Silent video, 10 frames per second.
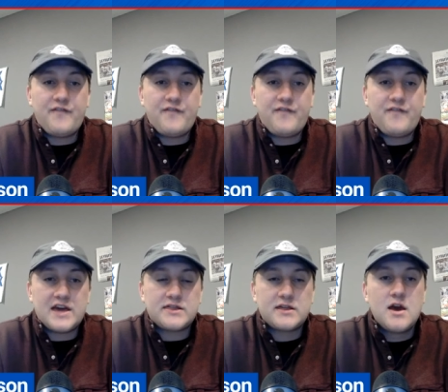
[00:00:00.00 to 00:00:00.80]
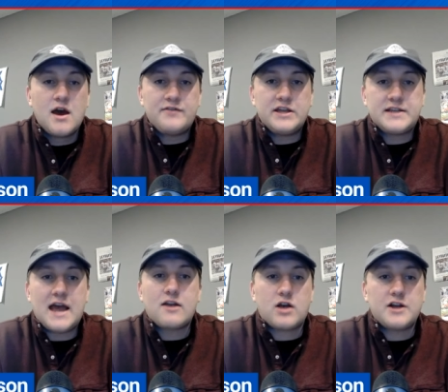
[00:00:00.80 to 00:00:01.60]
fifth of the
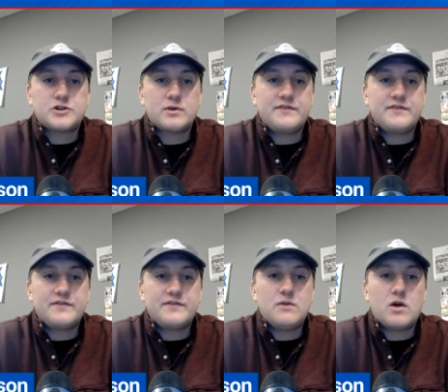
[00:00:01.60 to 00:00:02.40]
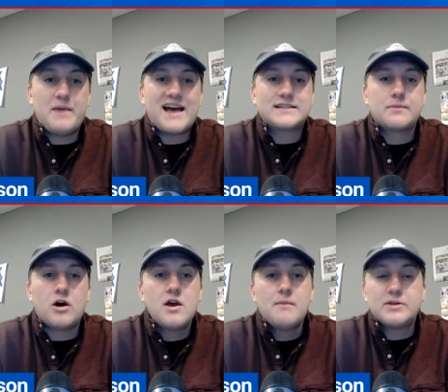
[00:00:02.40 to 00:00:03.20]
entire country of D1
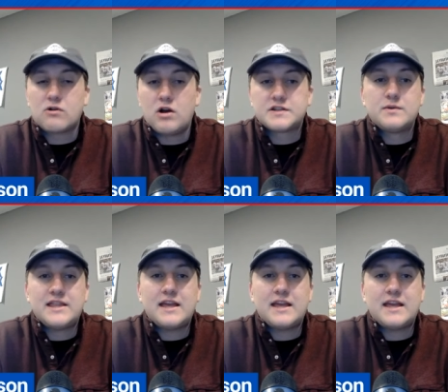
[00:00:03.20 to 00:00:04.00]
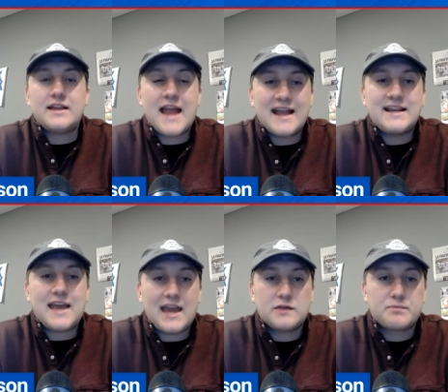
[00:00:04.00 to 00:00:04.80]
basketball. But they're also in the
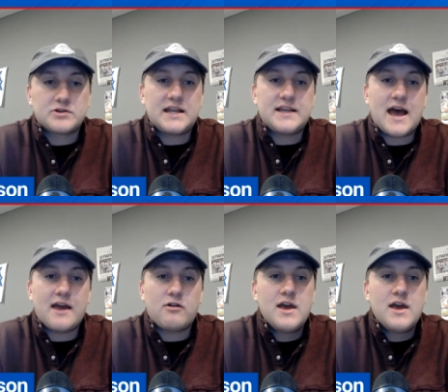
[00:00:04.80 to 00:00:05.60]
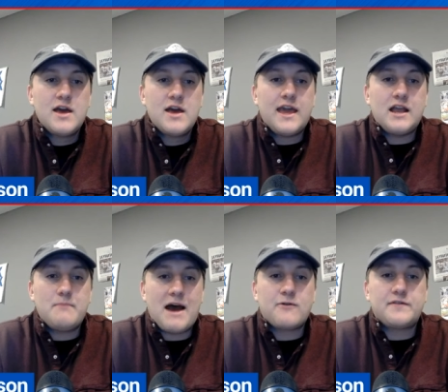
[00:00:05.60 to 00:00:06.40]
98th percentile in
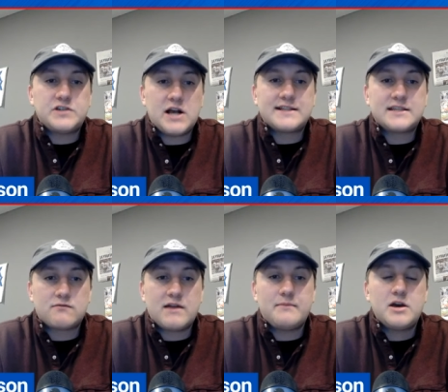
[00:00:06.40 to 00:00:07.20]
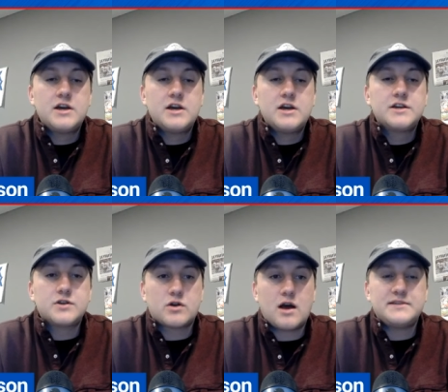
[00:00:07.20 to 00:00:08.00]
amount of shots at the rim. So it
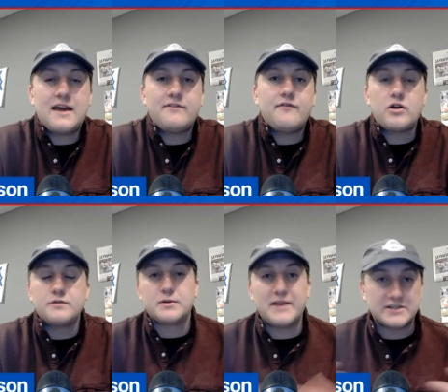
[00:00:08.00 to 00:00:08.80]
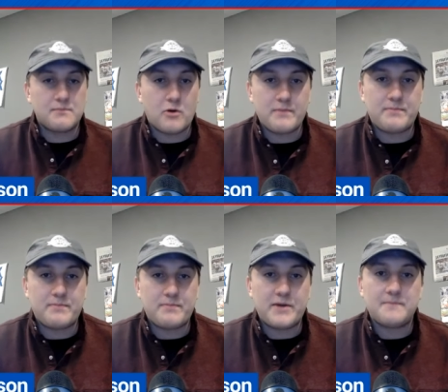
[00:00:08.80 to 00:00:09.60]
comes in heavy volume. So basically, point
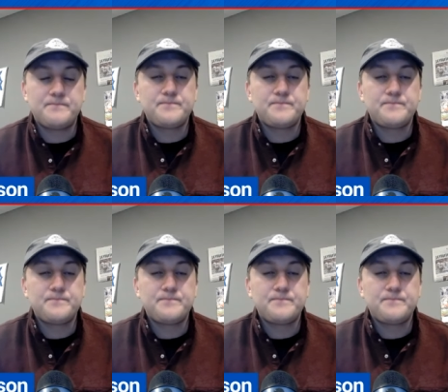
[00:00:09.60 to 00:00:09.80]
being,